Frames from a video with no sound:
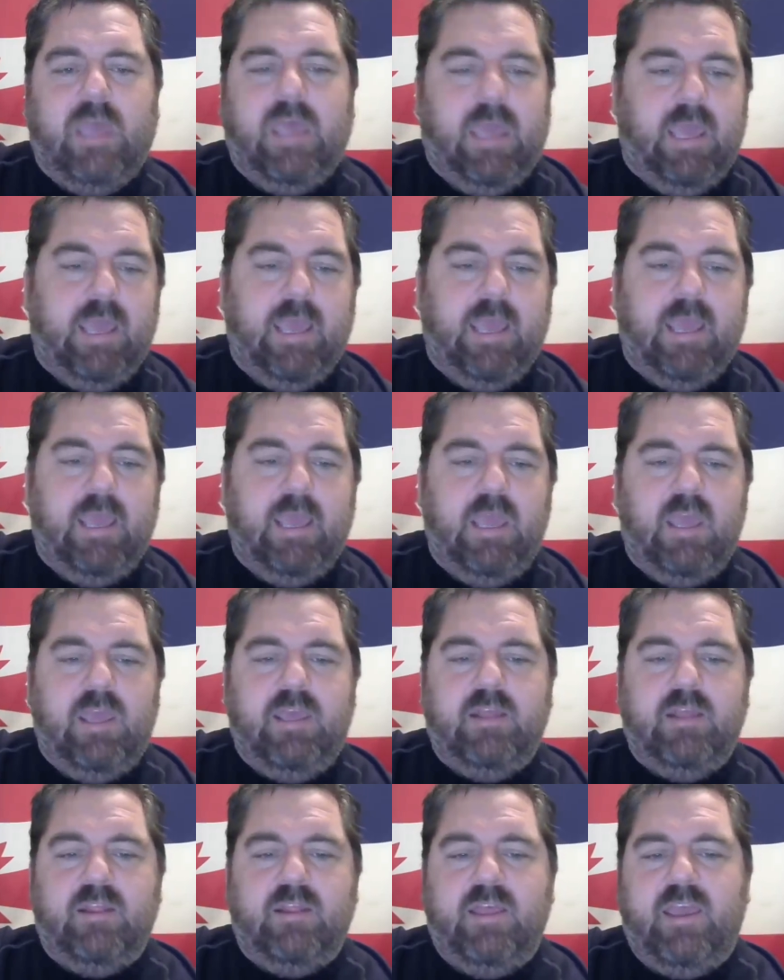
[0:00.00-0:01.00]
A.,
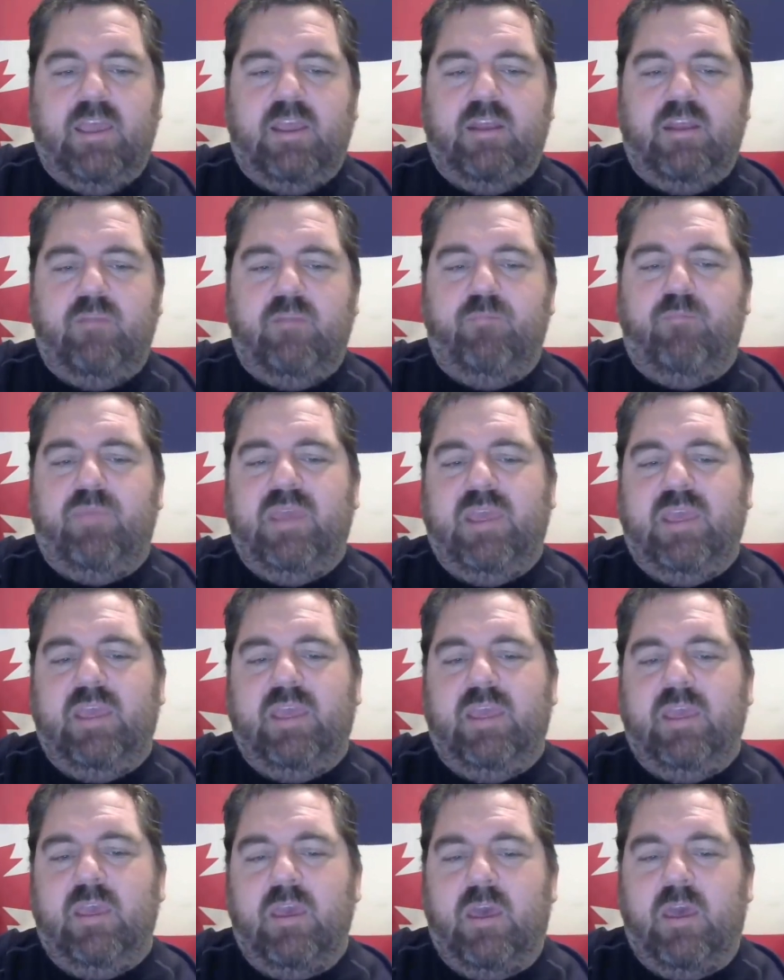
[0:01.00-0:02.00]
Elaine
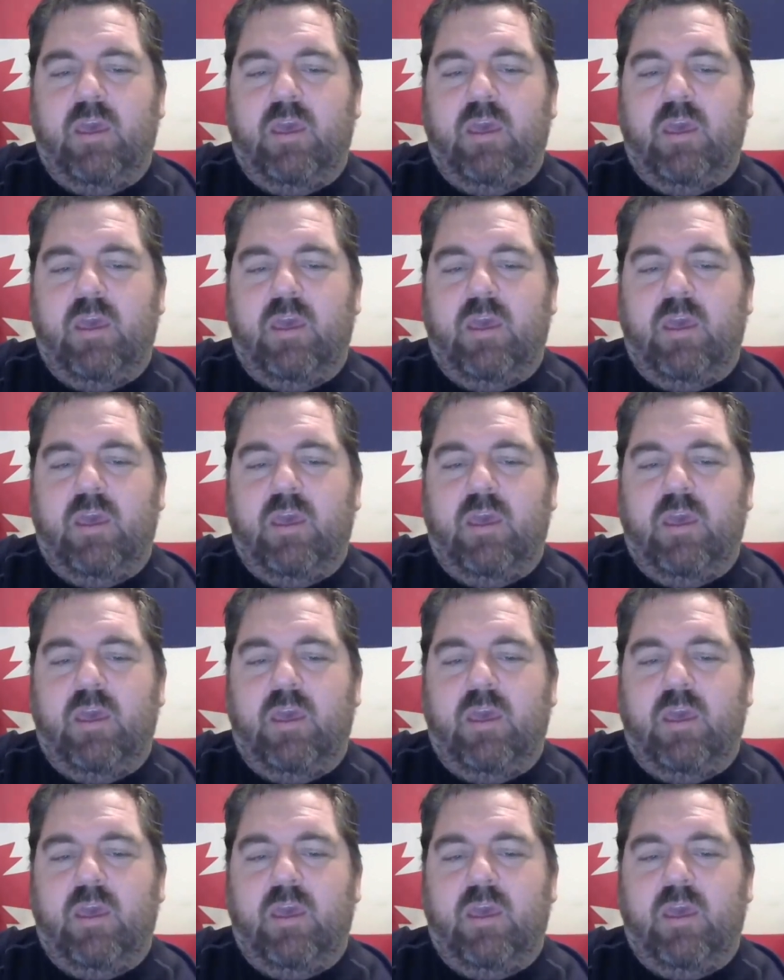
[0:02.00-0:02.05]
B.,